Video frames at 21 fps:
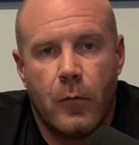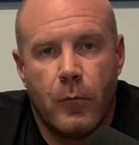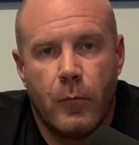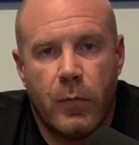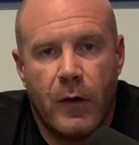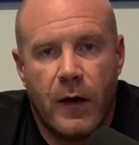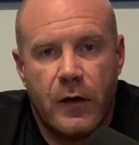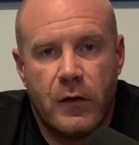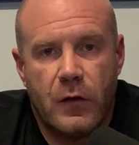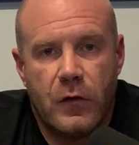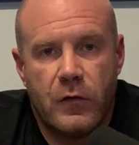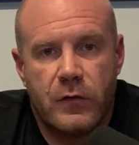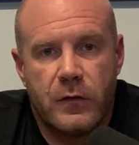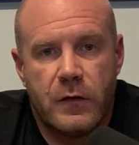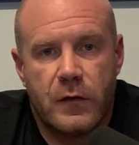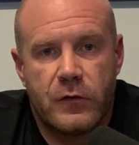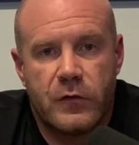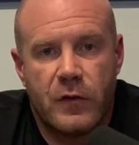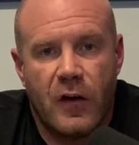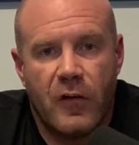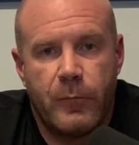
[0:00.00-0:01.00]
by using
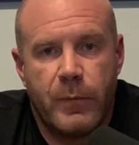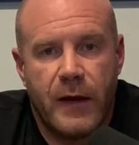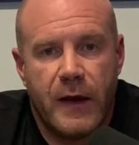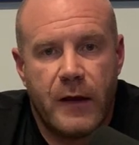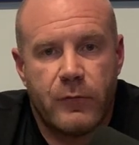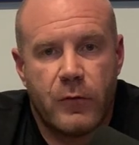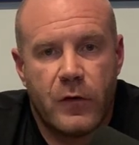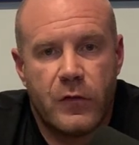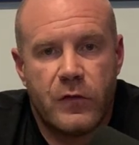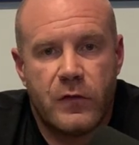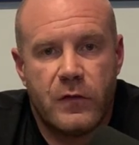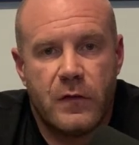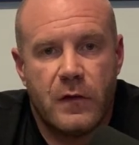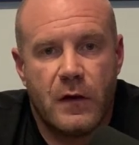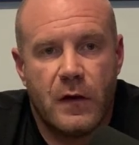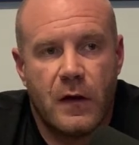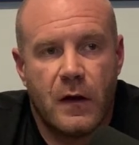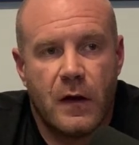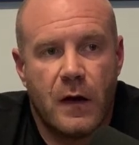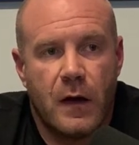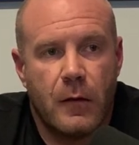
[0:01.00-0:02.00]
the soft pad versus
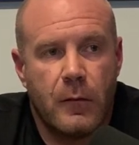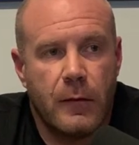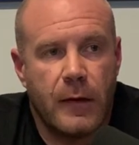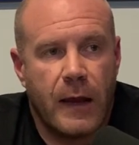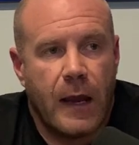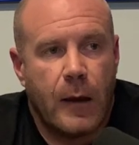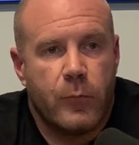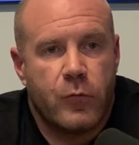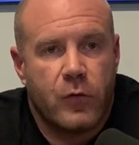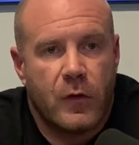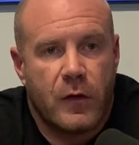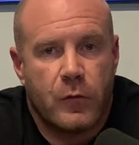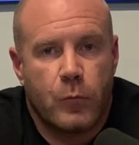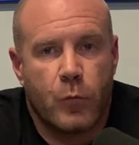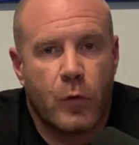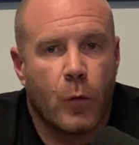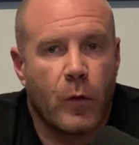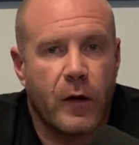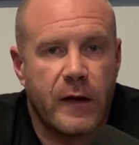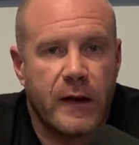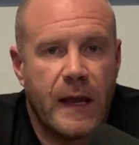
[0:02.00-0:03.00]
the hamstring,
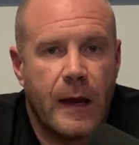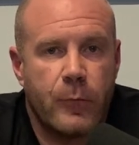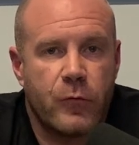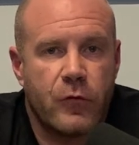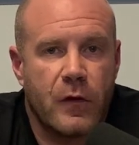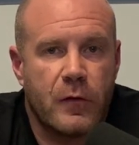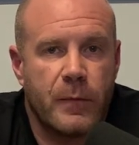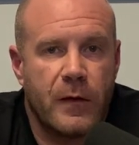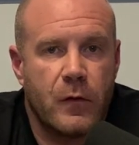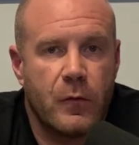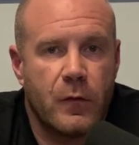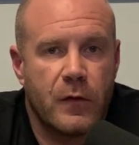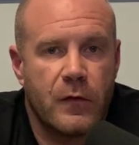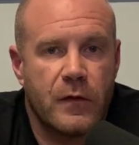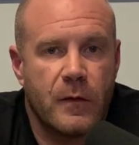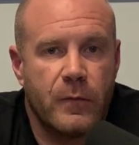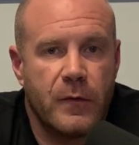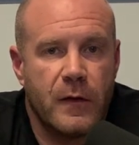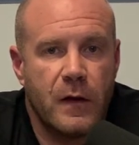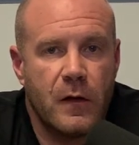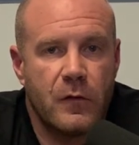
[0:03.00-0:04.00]
we're working hamstrings by doing
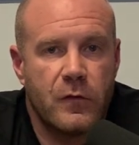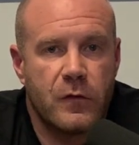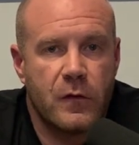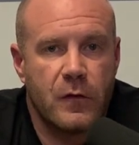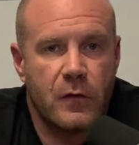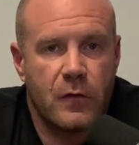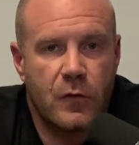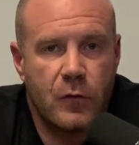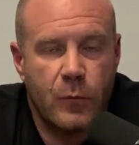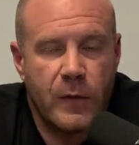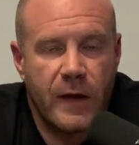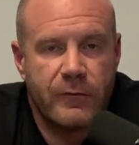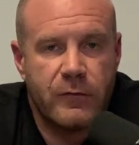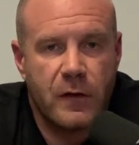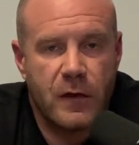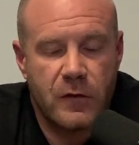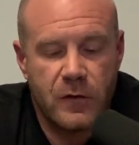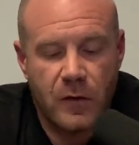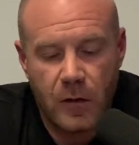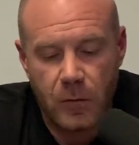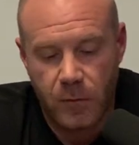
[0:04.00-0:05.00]
something else because we have to
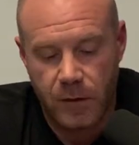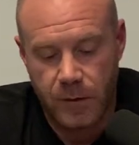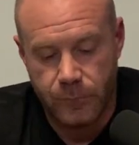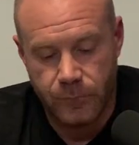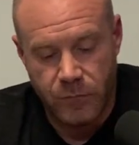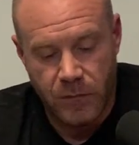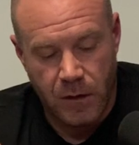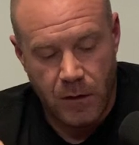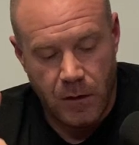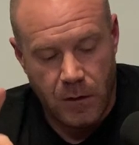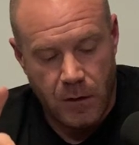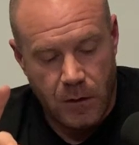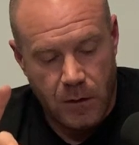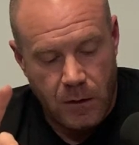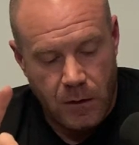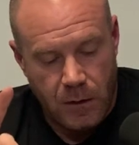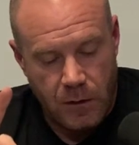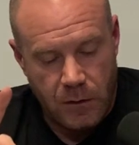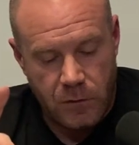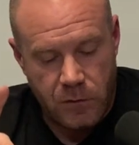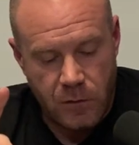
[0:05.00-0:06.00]
accelerate.
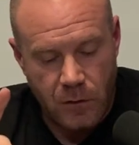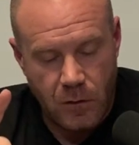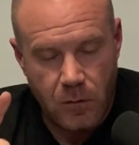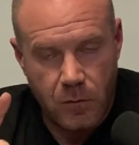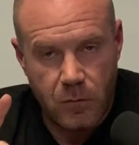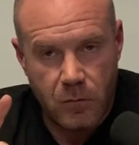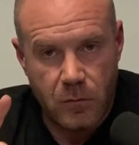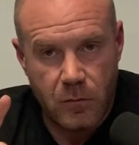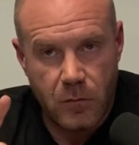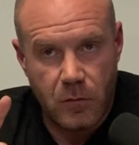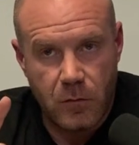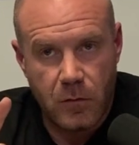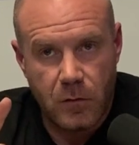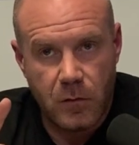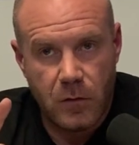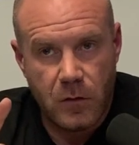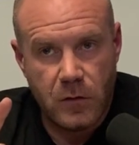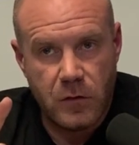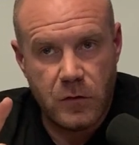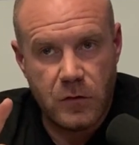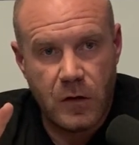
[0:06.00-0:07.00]
And so
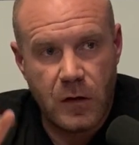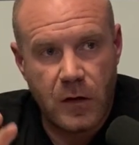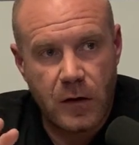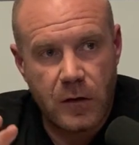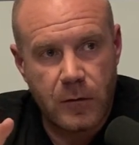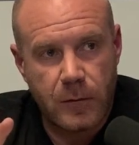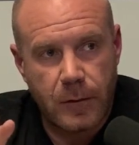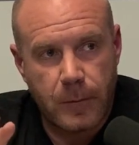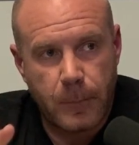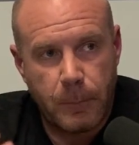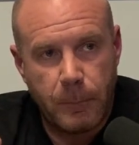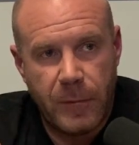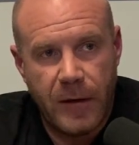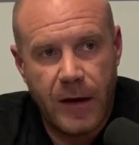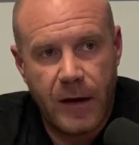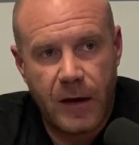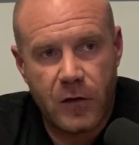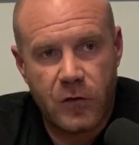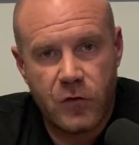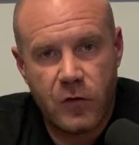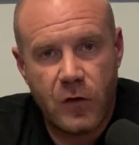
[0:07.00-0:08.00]
you can
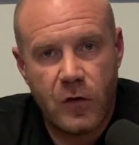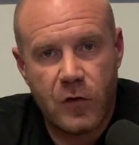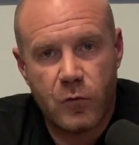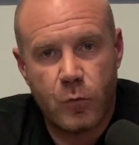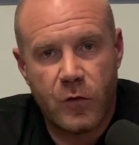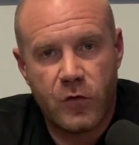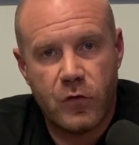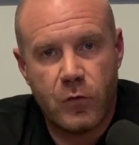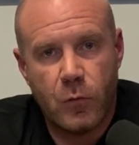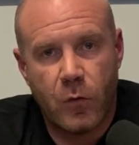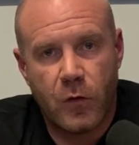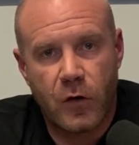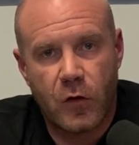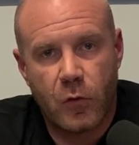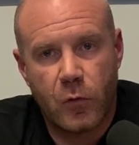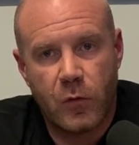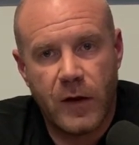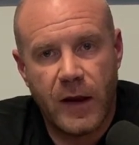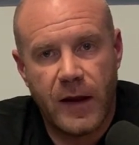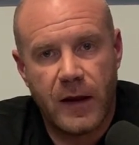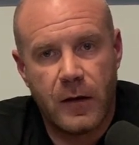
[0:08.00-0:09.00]
pick and choose what you want to
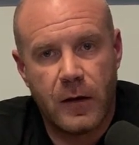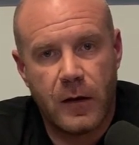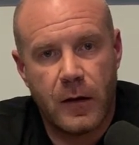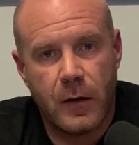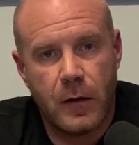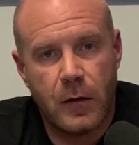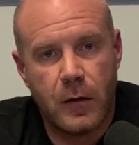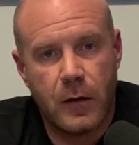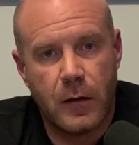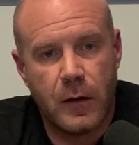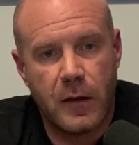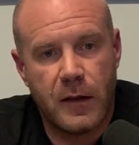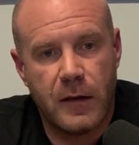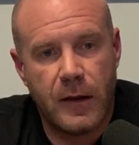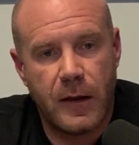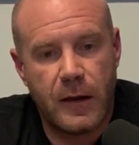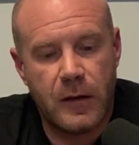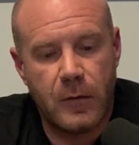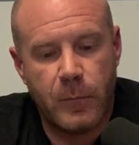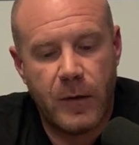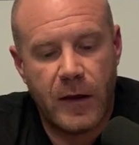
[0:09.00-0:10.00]
create
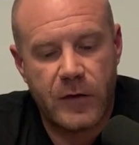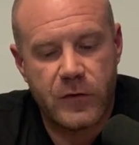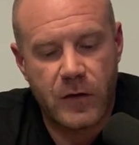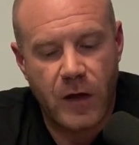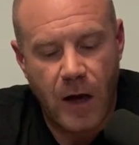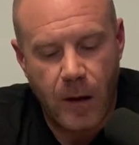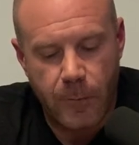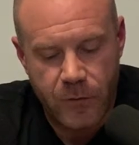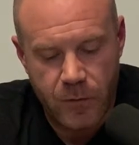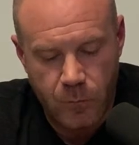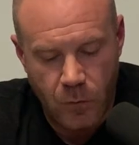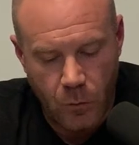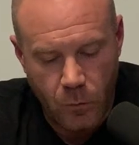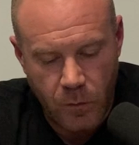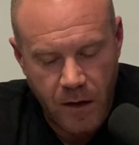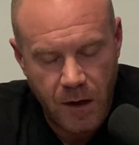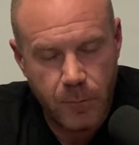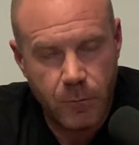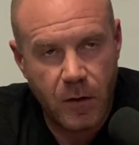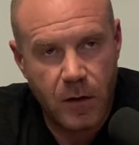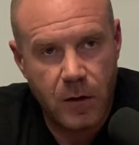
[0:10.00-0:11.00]
in the best optimal
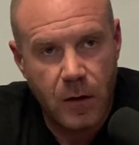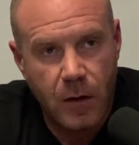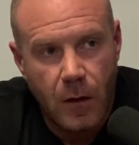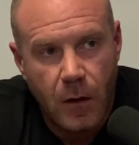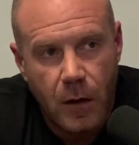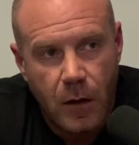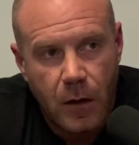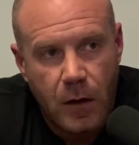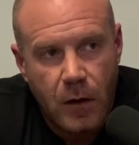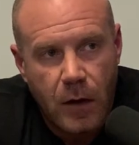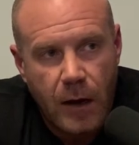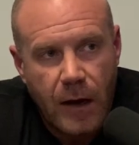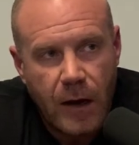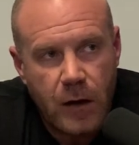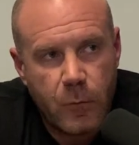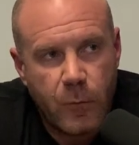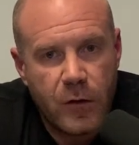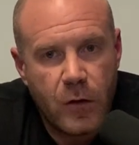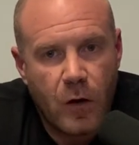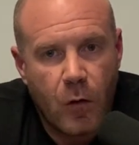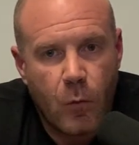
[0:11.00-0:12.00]
way, but how do
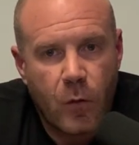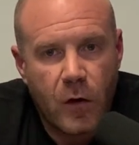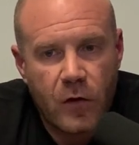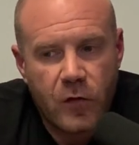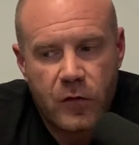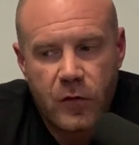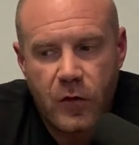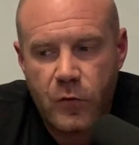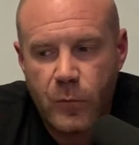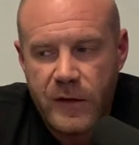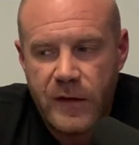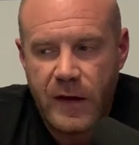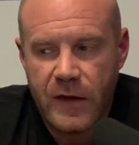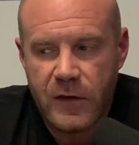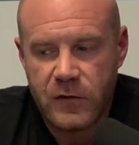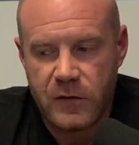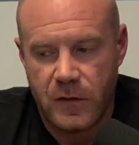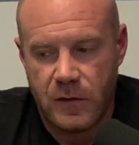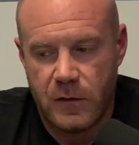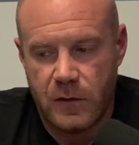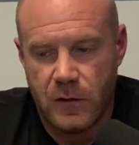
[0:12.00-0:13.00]
we know it works? Because we
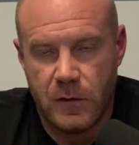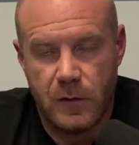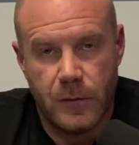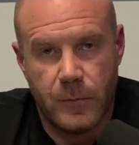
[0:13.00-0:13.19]
test it.